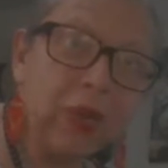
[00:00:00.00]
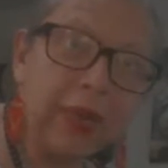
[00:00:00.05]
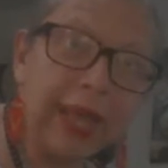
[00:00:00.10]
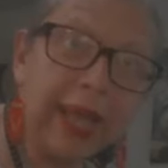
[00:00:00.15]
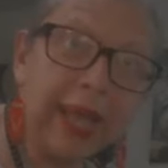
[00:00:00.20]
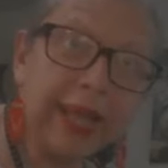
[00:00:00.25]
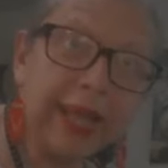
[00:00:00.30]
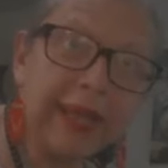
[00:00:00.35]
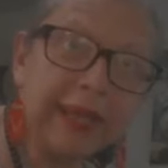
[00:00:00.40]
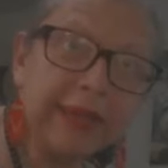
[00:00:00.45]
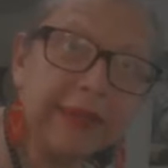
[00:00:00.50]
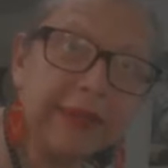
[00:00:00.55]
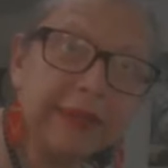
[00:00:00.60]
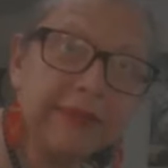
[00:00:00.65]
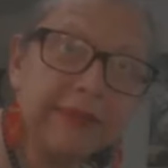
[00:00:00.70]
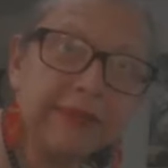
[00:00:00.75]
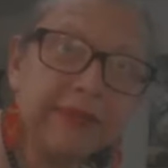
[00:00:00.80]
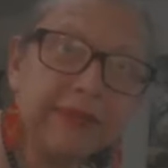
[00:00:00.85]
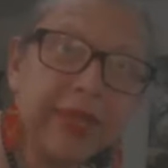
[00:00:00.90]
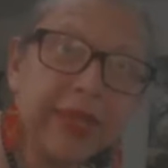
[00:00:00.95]
island
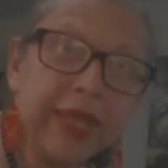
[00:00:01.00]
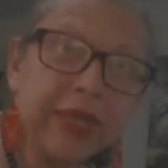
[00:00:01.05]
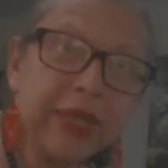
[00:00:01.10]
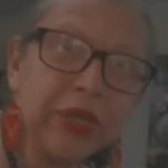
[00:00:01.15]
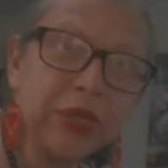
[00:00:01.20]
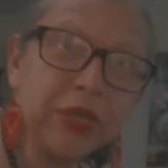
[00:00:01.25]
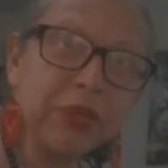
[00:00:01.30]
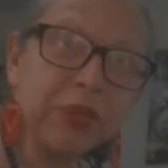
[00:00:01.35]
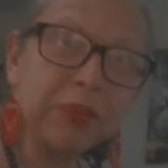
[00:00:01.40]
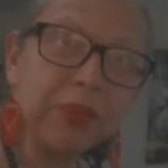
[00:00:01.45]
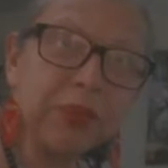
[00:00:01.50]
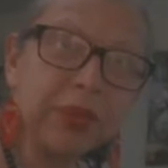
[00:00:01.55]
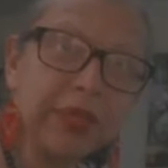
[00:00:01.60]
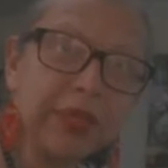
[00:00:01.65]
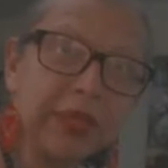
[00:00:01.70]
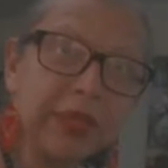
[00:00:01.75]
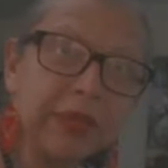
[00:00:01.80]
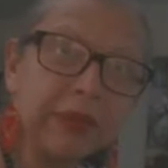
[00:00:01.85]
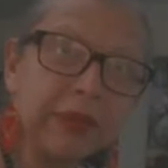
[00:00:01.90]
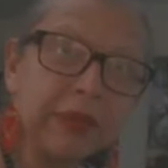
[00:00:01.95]
and used
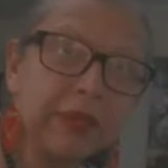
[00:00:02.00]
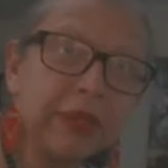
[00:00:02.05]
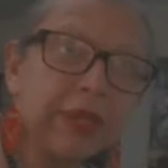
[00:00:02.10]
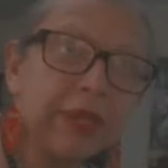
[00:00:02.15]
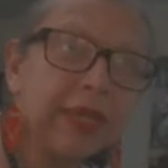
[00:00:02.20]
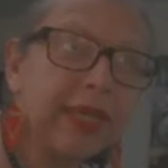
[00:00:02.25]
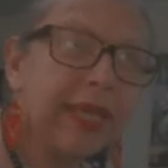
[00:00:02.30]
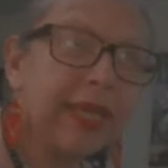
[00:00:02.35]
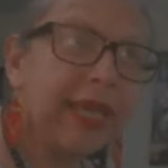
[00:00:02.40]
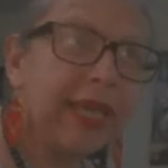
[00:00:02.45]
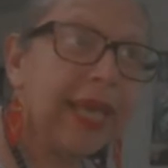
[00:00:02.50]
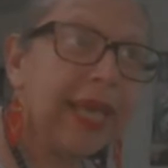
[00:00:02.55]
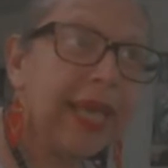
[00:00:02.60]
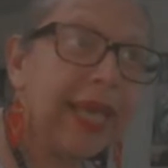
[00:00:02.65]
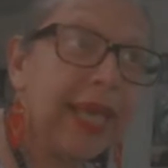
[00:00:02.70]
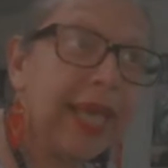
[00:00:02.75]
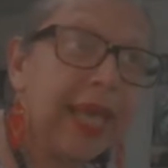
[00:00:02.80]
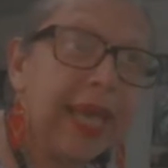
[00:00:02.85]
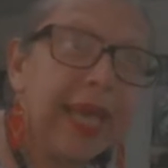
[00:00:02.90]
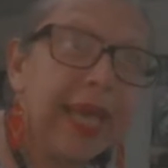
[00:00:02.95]
political
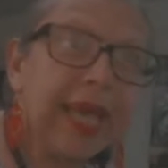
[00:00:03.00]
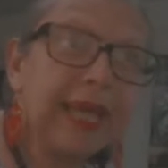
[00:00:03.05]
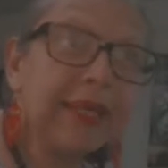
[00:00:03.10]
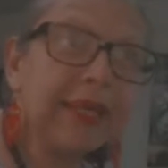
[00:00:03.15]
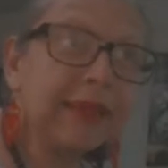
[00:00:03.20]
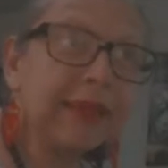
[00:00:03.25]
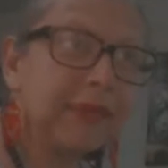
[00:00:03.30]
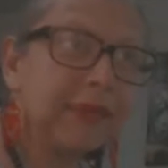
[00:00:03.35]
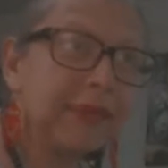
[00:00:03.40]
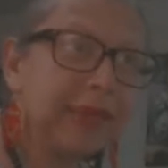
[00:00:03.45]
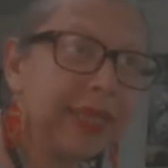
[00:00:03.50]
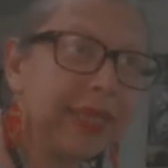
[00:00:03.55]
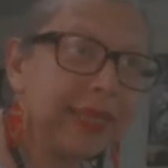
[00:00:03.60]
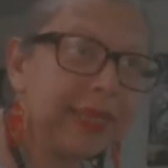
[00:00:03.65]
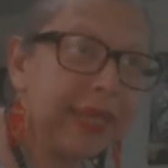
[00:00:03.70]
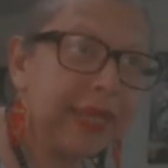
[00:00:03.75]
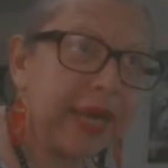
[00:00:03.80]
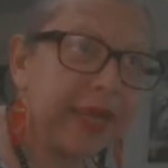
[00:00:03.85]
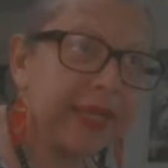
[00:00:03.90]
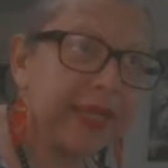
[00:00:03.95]
and
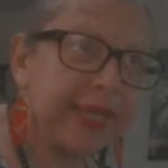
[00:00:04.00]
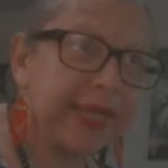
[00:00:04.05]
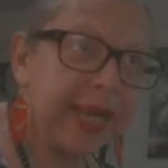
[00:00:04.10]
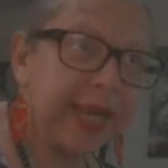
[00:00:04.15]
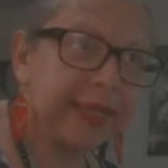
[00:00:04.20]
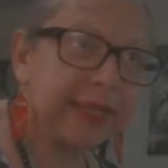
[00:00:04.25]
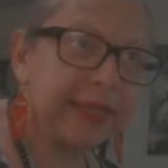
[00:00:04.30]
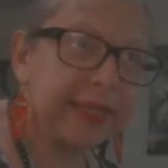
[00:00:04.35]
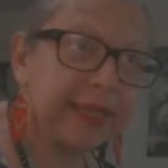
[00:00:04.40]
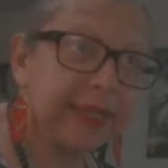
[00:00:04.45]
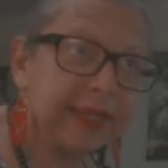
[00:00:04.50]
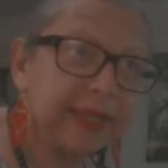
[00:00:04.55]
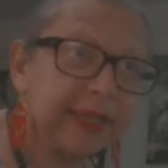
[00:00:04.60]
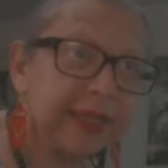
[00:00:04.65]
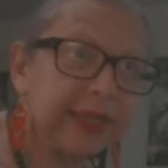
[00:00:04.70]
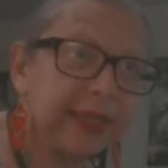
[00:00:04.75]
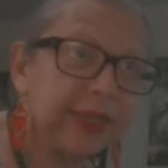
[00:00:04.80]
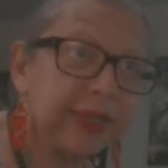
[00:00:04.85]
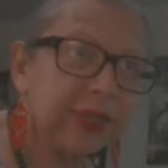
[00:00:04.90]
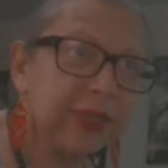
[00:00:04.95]
military
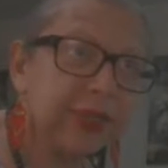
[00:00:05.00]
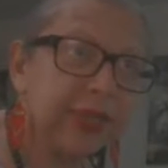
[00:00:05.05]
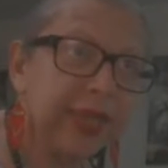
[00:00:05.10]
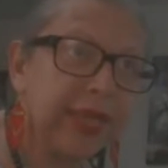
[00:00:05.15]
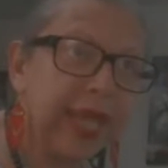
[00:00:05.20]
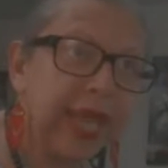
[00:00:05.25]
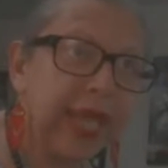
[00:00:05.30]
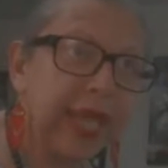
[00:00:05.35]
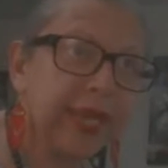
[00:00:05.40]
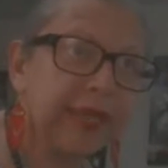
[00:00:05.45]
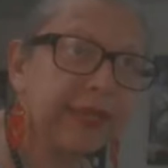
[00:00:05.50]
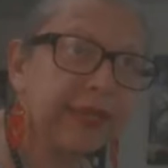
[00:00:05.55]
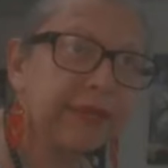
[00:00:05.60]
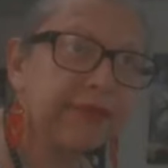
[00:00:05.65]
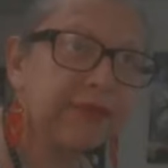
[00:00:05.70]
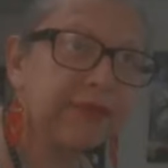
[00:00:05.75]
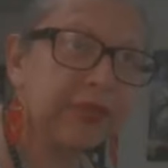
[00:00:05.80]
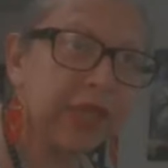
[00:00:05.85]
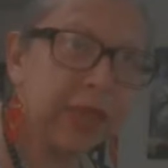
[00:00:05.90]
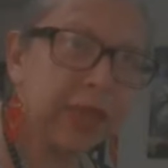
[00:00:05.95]
tactics to gain
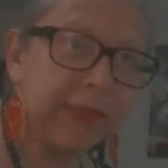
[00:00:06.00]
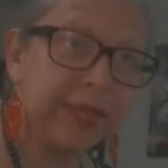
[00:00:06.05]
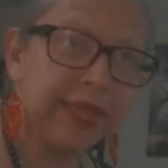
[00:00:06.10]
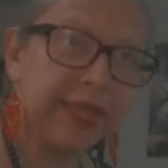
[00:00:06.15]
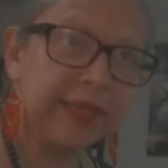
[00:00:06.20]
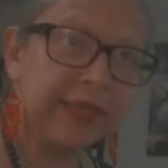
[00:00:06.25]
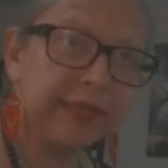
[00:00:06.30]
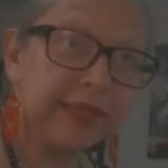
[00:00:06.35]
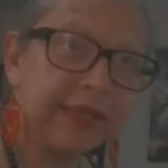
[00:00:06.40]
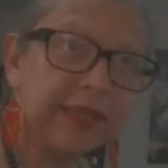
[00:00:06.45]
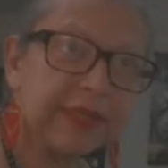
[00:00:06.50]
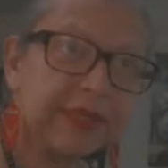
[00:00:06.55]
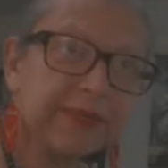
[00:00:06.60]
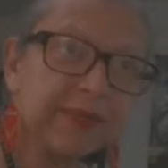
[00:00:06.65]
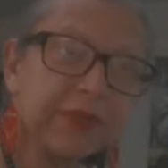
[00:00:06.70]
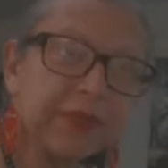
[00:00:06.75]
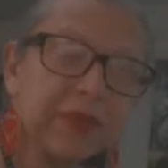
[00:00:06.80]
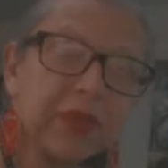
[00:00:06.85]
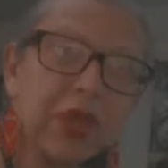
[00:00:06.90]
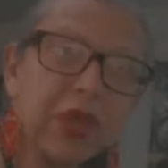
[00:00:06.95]
dominance
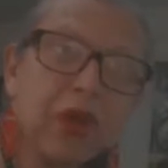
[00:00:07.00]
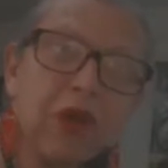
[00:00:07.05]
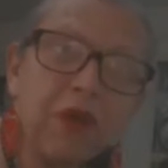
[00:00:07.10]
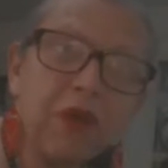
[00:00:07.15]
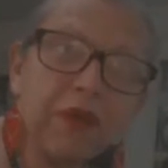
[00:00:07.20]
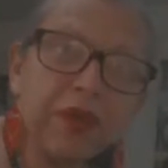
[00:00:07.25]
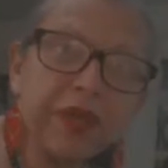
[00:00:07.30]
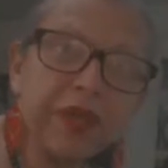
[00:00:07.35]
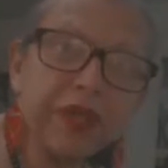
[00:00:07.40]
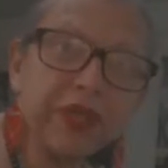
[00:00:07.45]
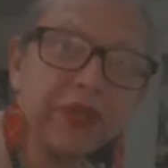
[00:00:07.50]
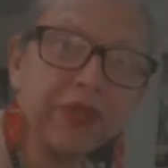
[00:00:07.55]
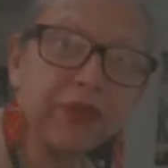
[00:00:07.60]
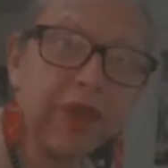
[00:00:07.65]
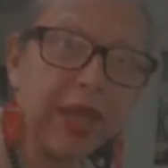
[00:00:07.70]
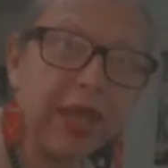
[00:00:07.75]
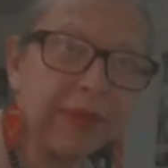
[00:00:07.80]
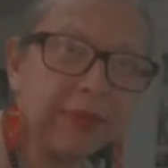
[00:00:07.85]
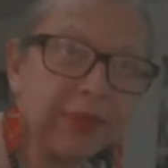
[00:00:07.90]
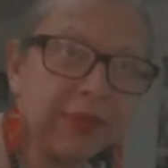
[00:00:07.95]
over his
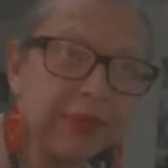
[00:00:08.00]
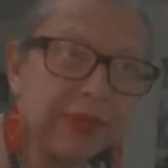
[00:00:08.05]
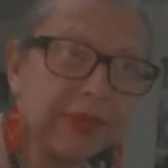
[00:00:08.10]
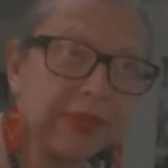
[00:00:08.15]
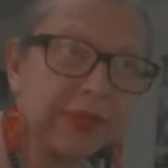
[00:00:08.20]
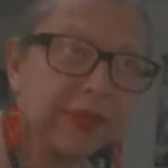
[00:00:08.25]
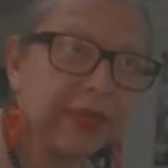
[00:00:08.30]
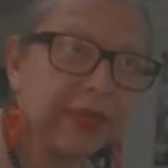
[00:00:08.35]
rivals.